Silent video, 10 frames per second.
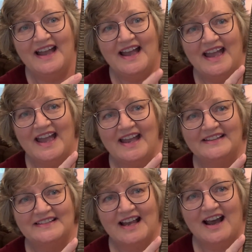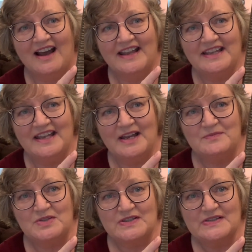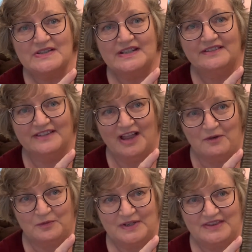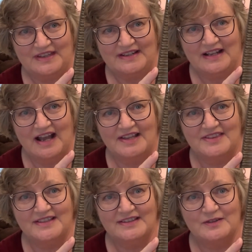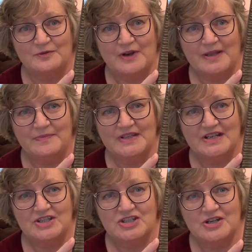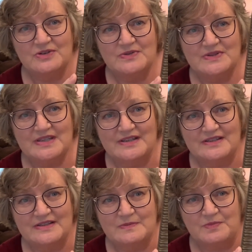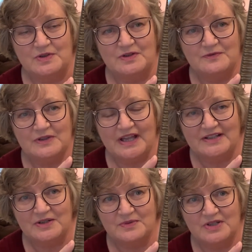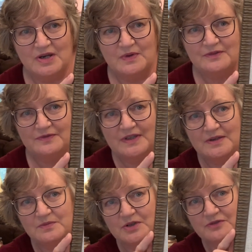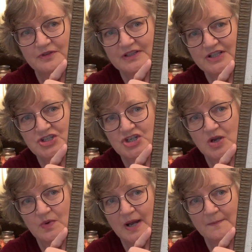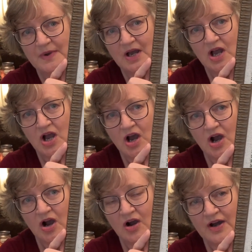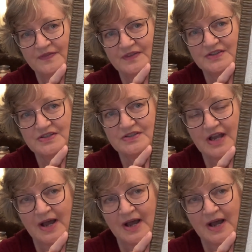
and I am just in love with it. I think the frame that I chose is beautiful. I don't know if it will really show up on this